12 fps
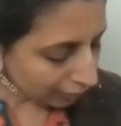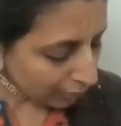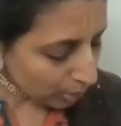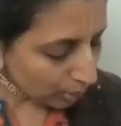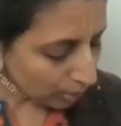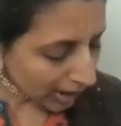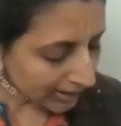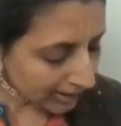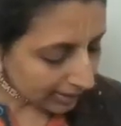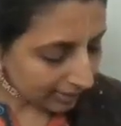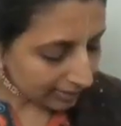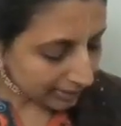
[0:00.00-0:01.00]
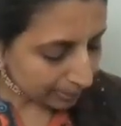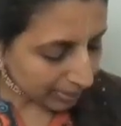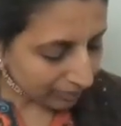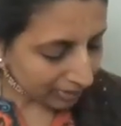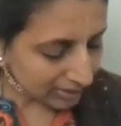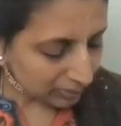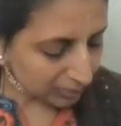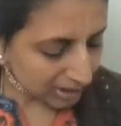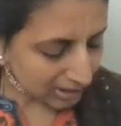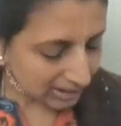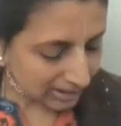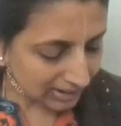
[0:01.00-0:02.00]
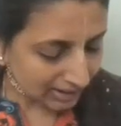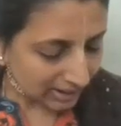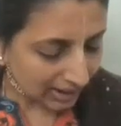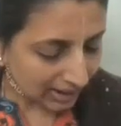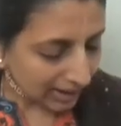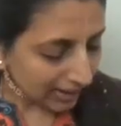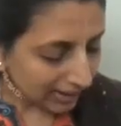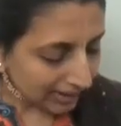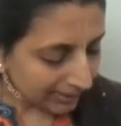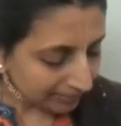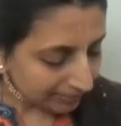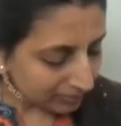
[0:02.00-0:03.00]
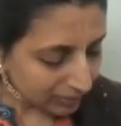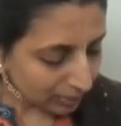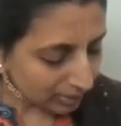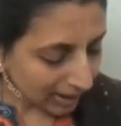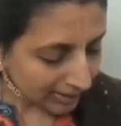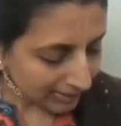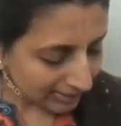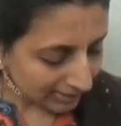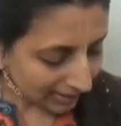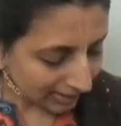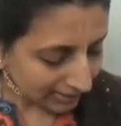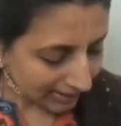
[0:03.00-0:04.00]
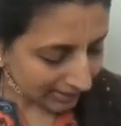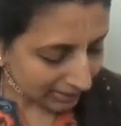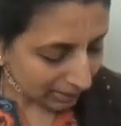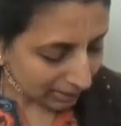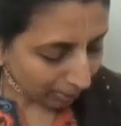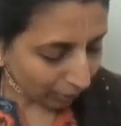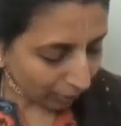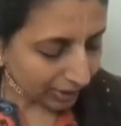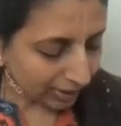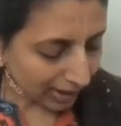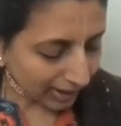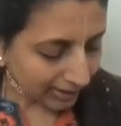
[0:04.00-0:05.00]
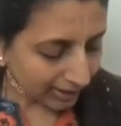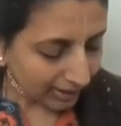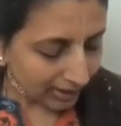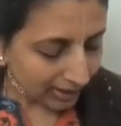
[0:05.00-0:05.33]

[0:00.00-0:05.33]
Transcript: if you look at the previous verses, so there is a point, right?